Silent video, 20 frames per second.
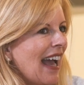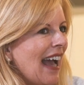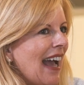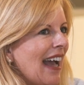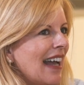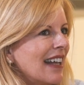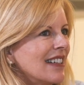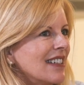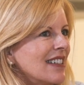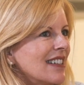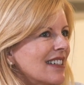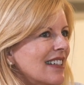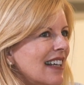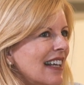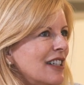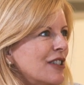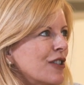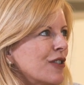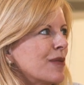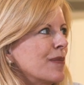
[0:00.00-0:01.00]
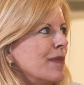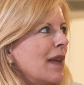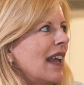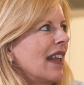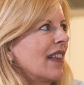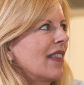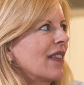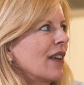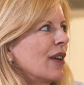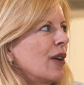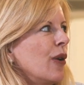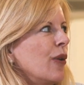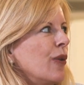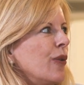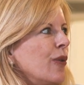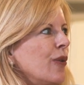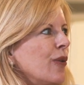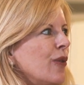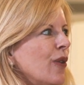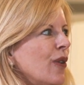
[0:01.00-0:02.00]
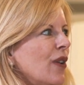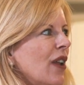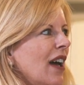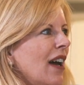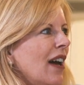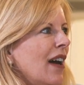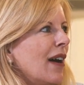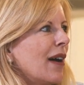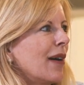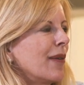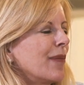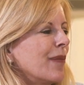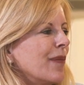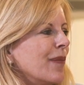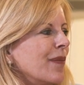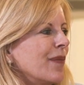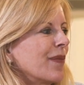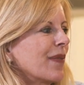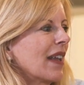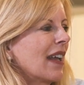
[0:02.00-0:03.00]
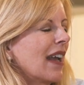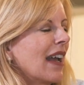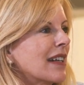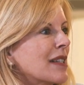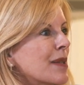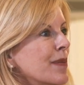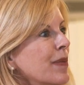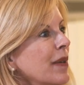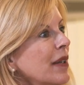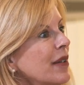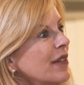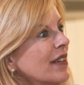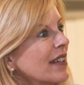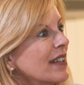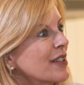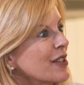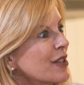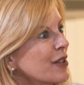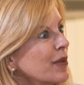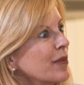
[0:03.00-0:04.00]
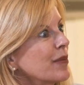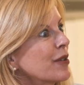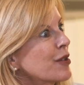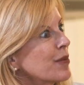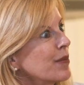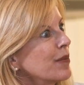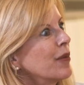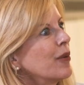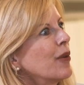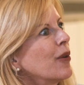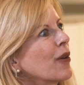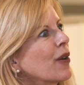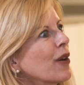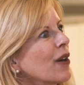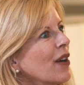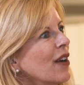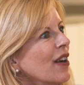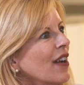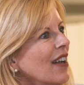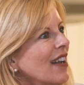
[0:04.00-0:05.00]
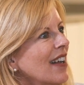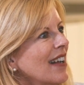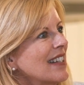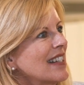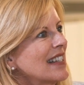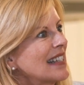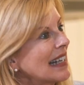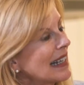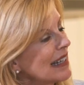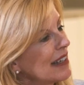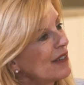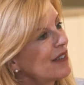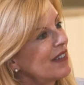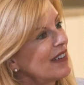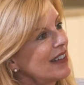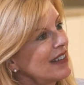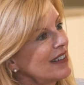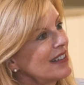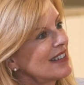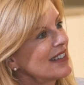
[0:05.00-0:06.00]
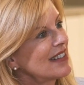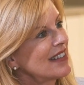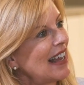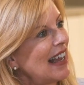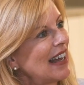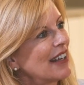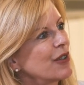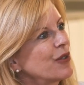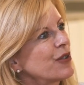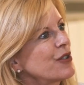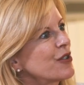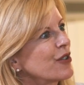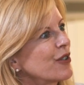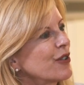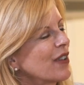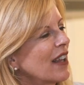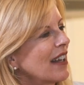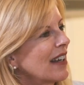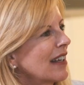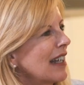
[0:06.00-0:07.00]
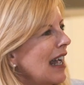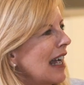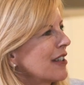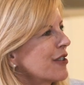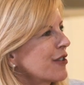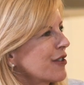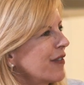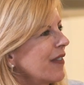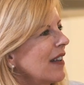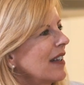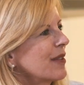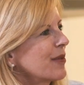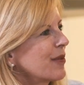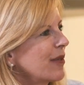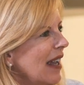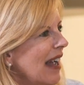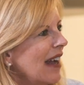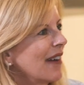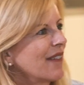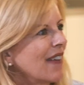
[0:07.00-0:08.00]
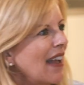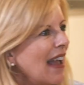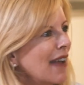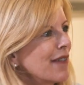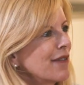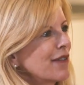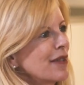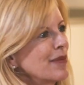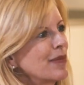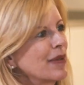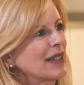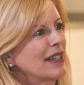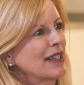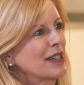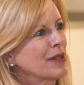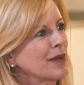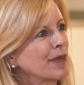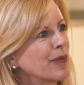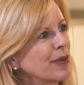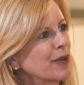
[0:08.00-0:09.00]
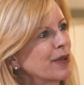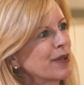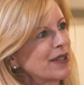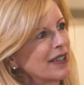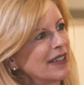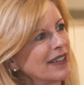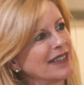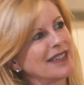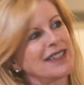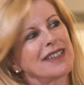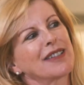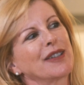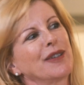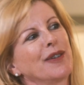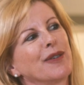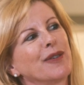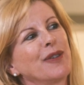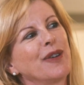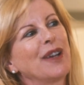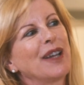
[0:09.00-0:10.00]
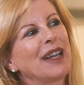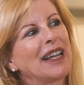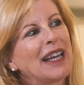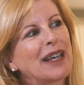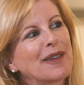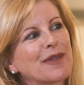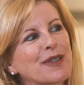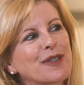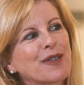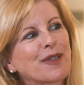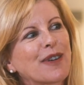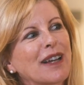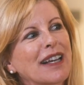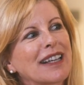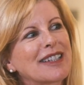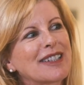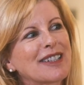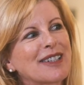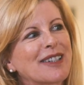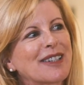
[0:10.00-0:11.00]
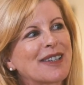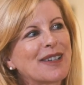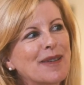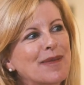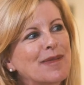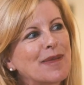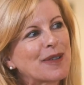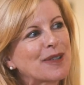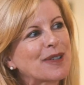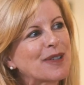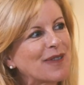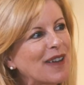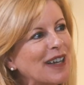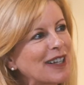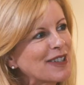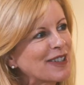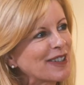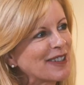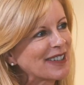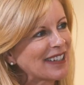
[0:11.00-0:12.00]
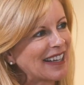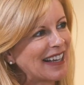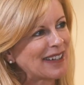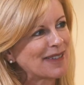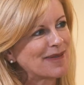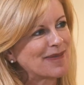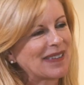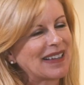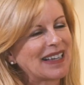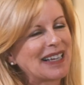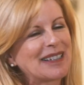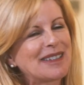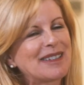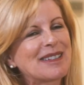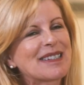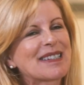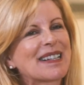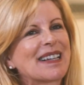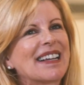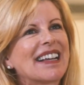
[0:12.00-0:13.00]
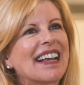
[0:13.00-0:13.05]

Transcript: and it just made the whole experience so much more significant, and also that I just felt we have everybody supporting us, so it was great motivation to get up the hills.